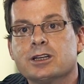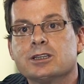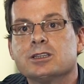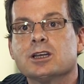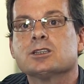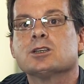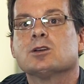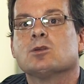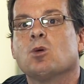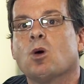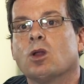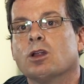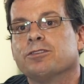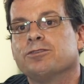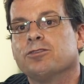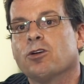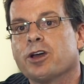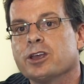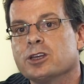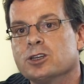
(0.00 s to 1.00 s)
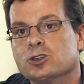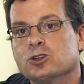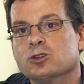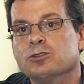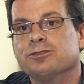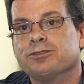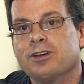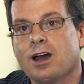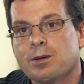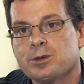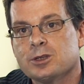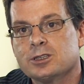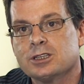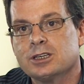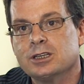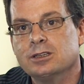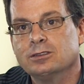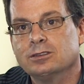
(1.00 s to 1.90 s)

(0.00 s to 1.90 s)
It doesn't qualify you to do pharmacy.